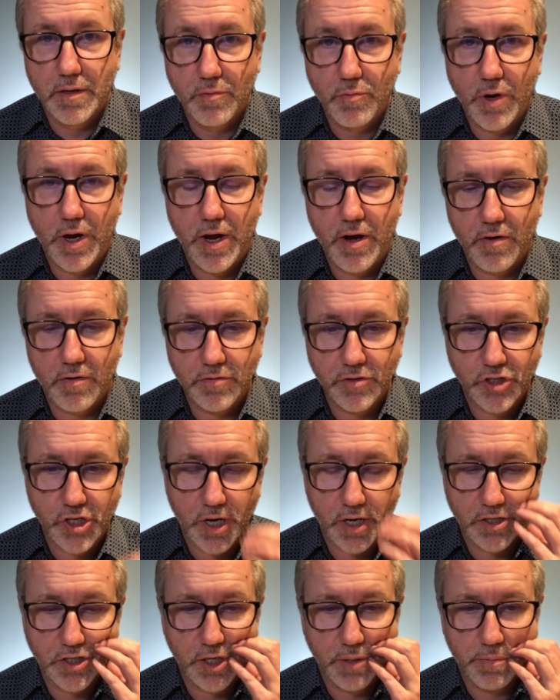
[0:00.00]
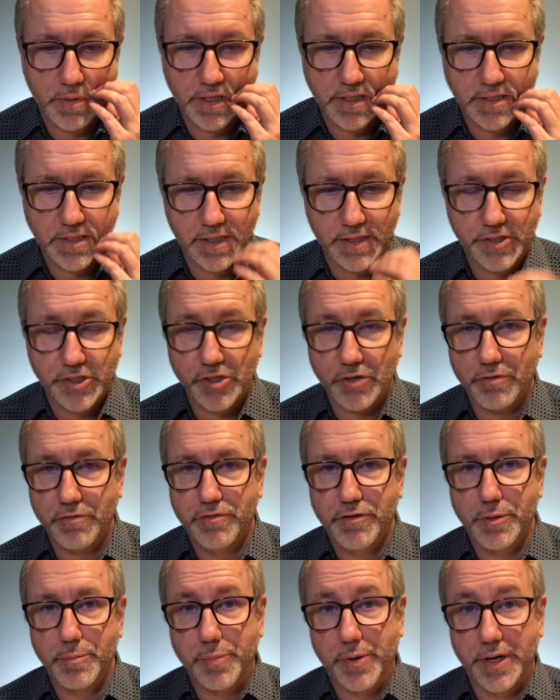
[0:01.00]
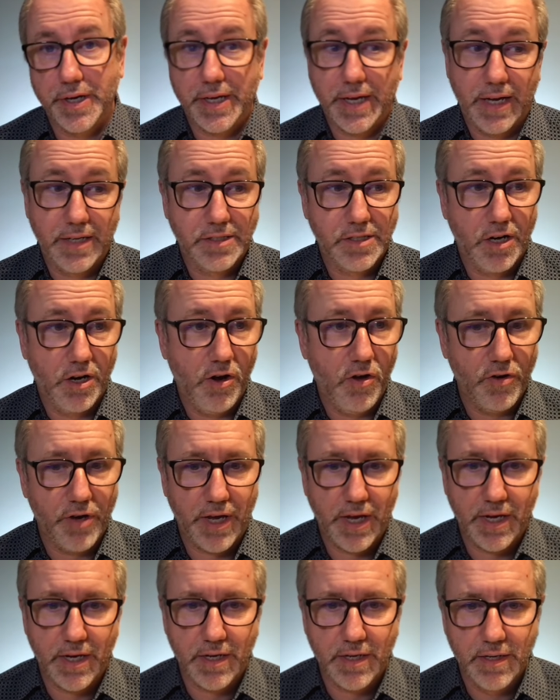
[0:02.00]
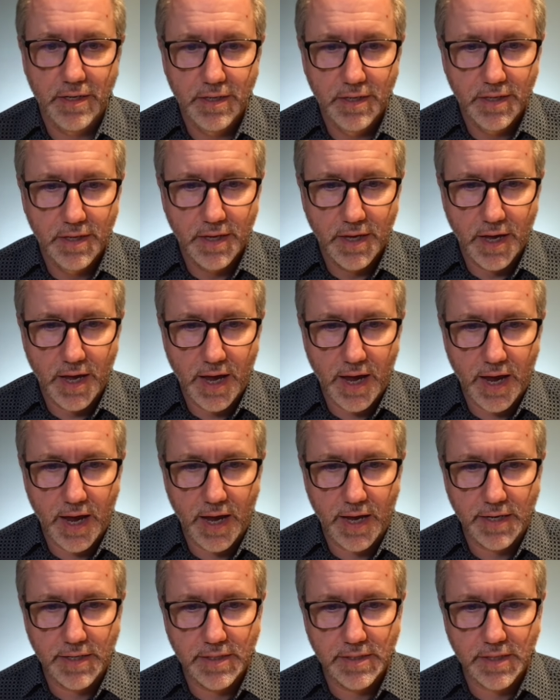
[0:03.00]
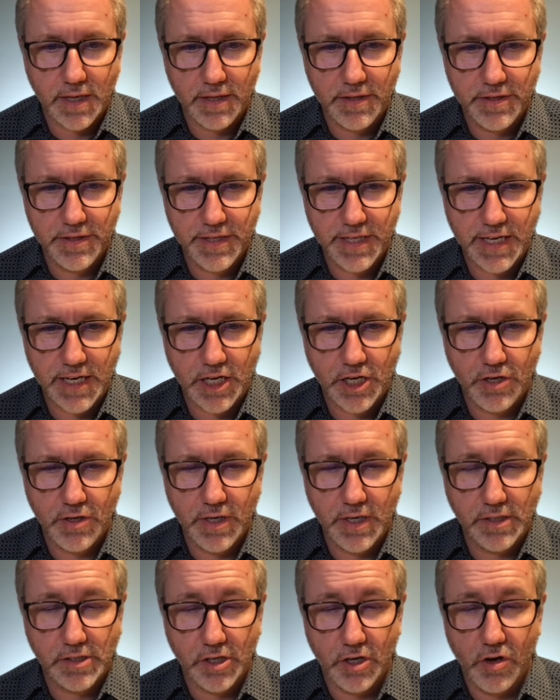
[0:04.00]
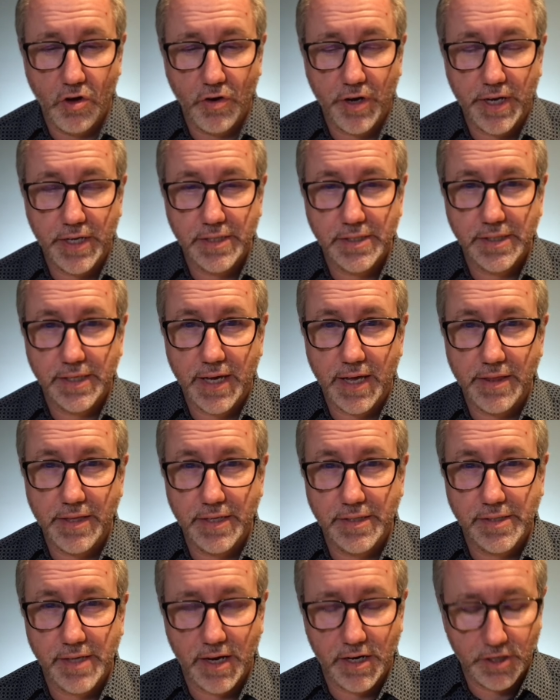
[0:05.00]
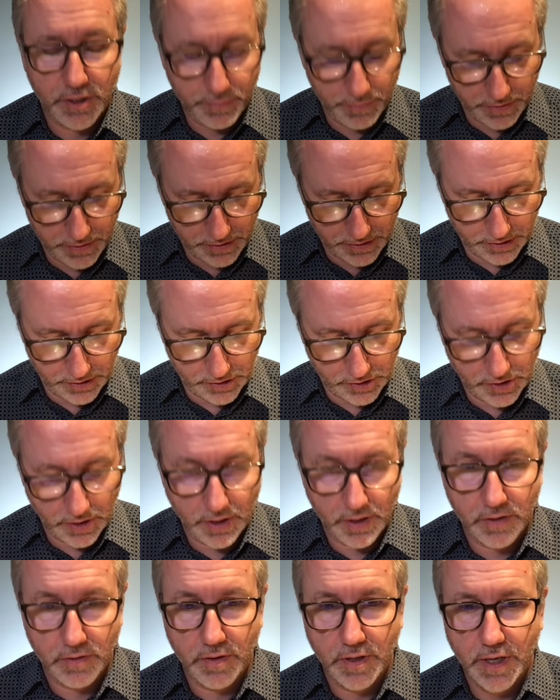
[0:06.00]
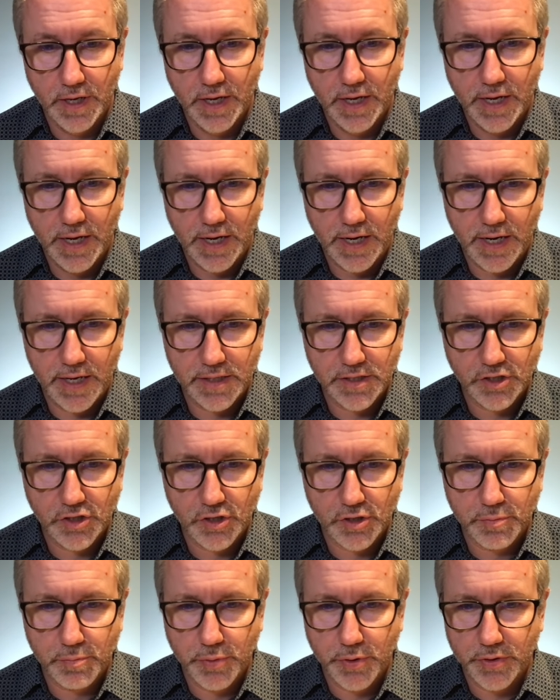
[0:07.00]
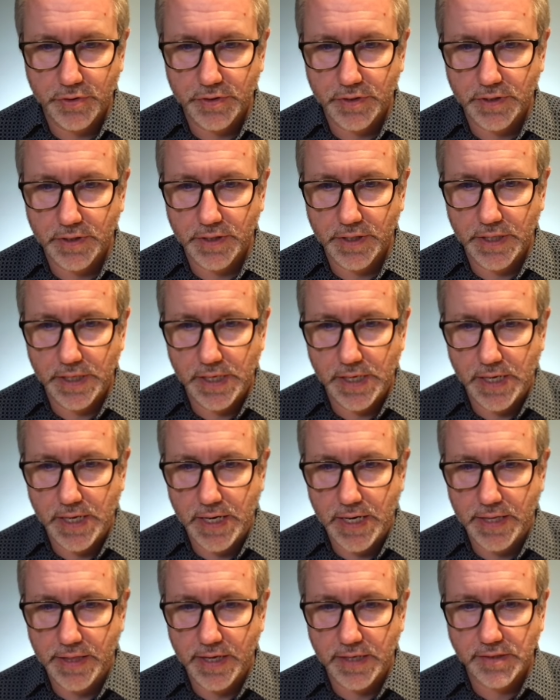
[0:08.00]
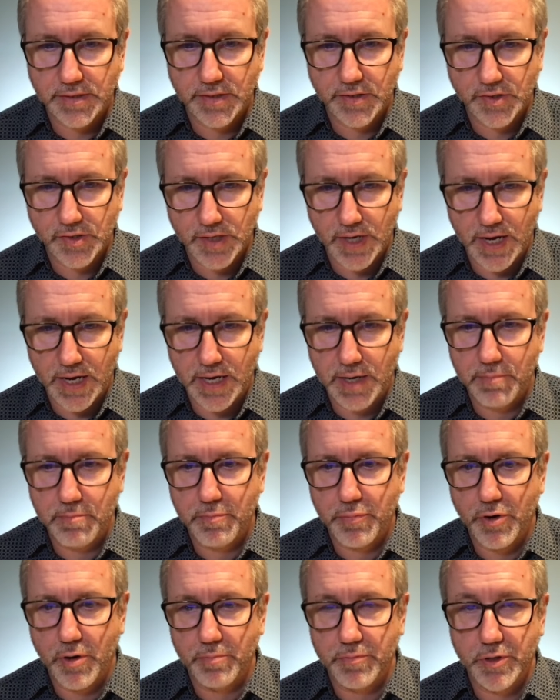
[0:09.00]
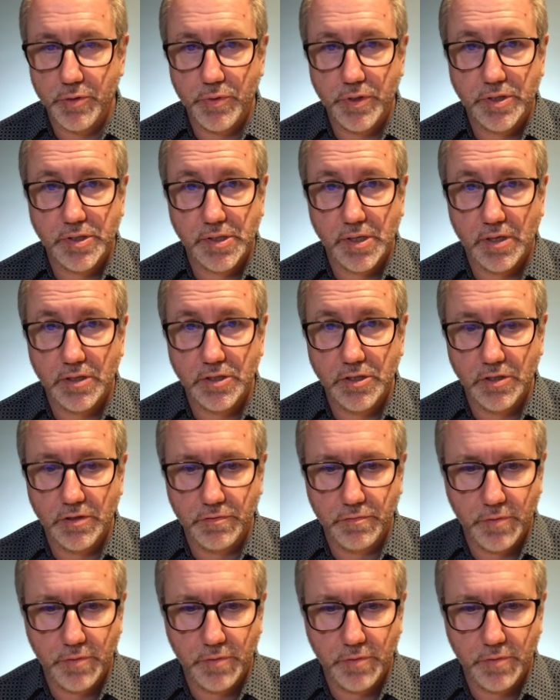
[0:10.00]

we're here on ChatGPT. Sorry for the break, I had to log in, and I think you need to log in to get the attachment. So let's just put that's the same prompt that we started off